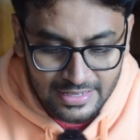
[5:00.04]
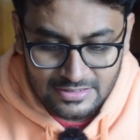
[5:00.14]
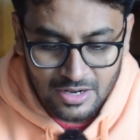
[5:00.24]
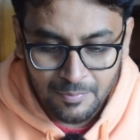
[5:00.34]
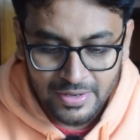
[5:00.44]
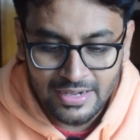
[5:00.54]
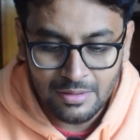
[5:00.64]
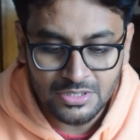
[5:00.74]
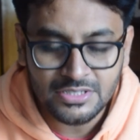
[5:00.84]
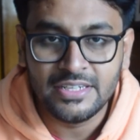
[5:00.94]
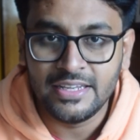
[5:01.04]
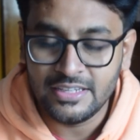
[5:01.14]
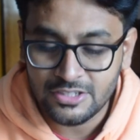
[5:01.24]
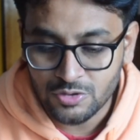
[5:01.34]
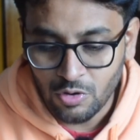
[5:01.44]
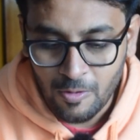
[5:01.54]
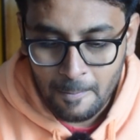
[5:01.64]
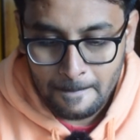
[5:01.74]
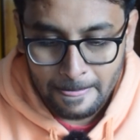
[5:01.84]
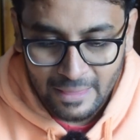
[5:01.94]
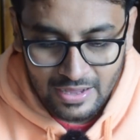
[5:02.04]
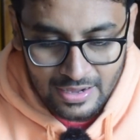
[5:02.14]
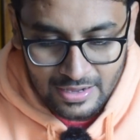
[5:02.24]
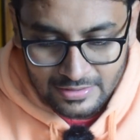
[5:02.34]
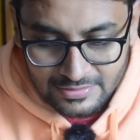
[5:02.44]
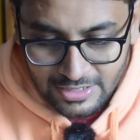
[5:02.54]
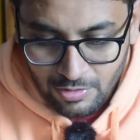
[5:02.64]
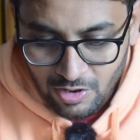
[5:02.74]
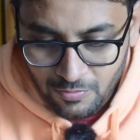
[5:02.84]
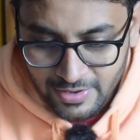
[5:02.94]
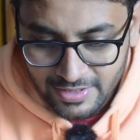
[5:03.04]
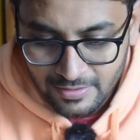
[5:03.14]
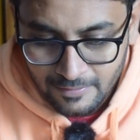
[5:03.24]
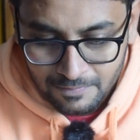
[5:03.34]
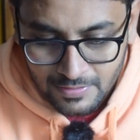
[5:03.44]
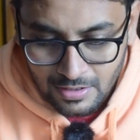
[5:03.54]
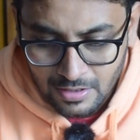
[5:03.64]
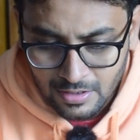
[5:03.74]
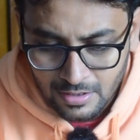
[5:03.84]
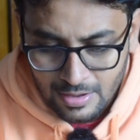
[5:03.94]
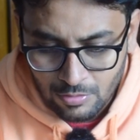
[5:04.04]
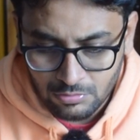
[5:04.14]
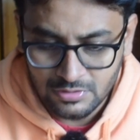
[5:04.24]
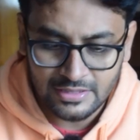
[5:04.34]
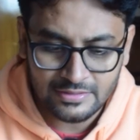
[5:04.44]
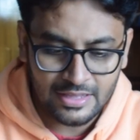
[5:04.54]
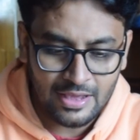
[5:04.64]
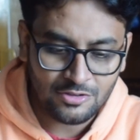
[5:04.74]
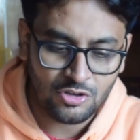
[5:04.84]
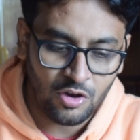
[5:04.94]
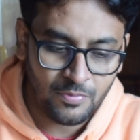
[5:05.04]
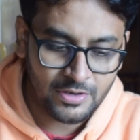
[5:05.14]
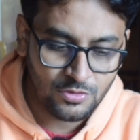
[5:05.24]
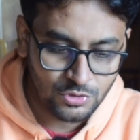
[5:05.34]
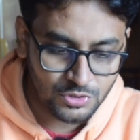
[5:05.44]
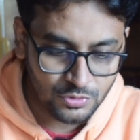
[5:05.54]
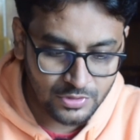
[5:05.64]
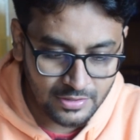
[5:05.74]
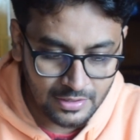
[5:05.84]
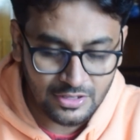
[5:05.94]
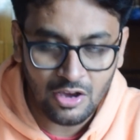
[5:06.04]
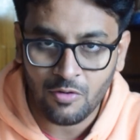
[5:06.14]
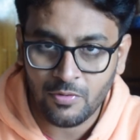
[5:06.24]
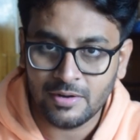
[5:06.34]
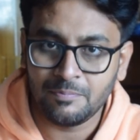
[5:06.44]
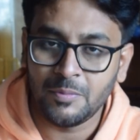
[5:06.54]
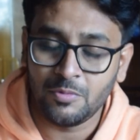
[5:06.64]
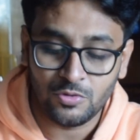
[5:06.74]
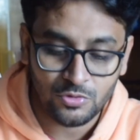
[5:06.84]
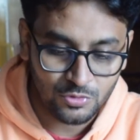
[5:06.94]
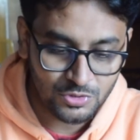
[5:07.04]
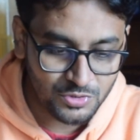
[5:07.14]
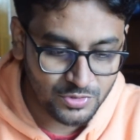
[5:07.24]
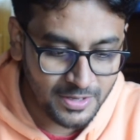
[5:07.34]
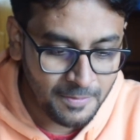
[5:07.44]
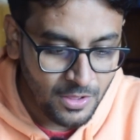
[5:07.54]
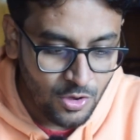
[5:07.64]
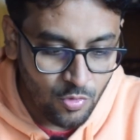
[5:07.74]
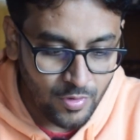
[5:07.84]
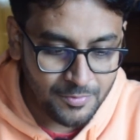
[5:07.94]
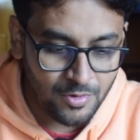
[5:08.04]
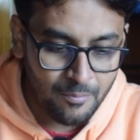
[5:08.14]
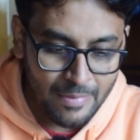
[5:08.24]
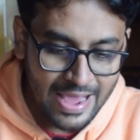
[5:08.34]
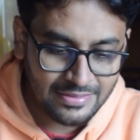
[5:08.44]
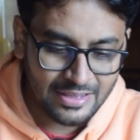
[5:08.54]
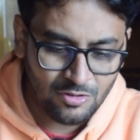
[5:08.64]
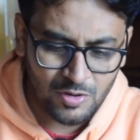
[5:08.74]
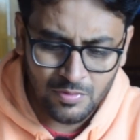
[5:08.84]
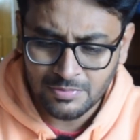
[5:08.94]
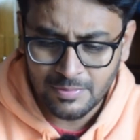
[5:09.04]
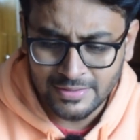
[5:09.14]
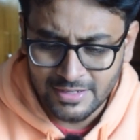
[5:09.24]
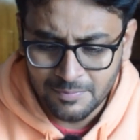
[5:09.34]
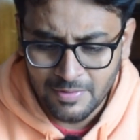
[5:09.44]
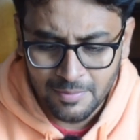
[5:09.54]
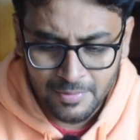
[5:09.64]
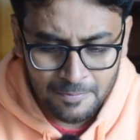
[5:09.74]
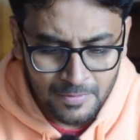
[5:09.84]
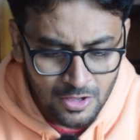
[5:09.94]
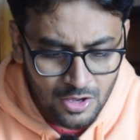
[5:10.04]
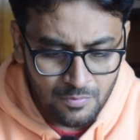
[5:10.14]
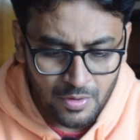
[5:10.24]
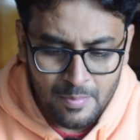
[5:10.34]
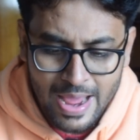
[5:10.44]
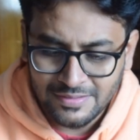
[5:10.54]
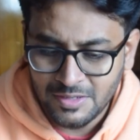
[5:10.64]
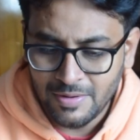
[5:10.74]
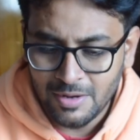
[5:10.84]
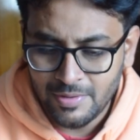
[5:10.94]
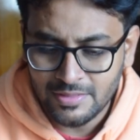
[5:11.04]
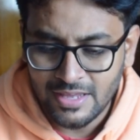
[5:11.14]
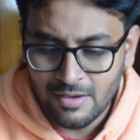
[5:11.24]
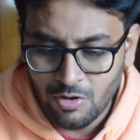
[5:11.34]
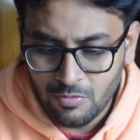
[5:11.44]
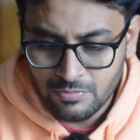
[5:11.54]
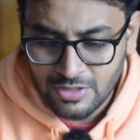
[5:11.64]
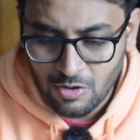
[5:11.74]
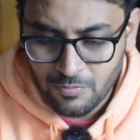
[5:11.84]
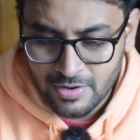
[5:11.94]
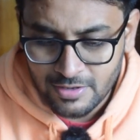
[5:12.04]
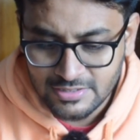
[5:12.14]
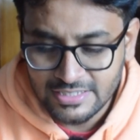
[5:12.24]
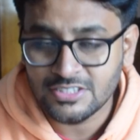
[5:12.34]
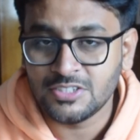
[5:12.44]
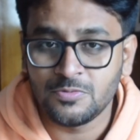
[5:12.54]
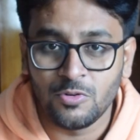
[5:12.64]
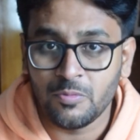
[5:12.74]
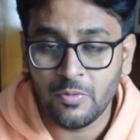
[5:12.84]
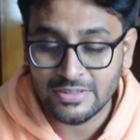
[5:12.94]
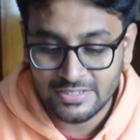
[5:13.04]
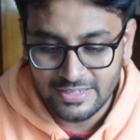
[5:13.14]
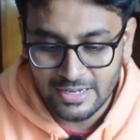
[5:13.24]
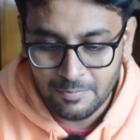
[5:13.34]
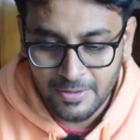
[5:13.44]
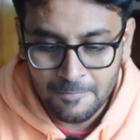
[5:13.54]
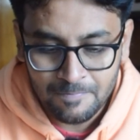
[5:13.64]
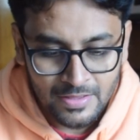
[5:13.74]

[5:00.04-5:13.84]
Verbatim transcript: next company name is DE Shaw. Uh, they are offering uh, they actually offered two students. They have offered PPO to two students, one from math and one from some other department. For math department, they have they offered 64.3 LPA,